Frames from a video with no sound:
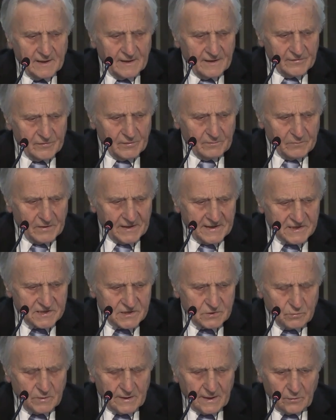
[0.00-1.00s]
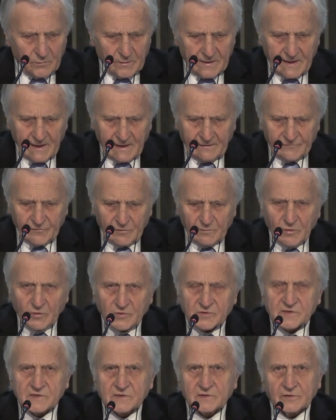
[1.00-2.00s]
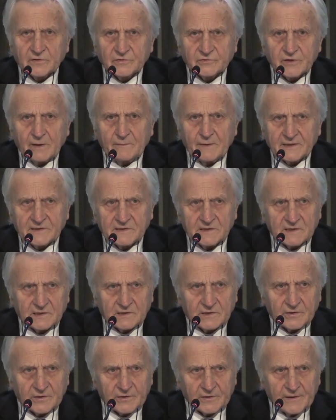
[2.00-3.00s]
the place where we have the most dramatic,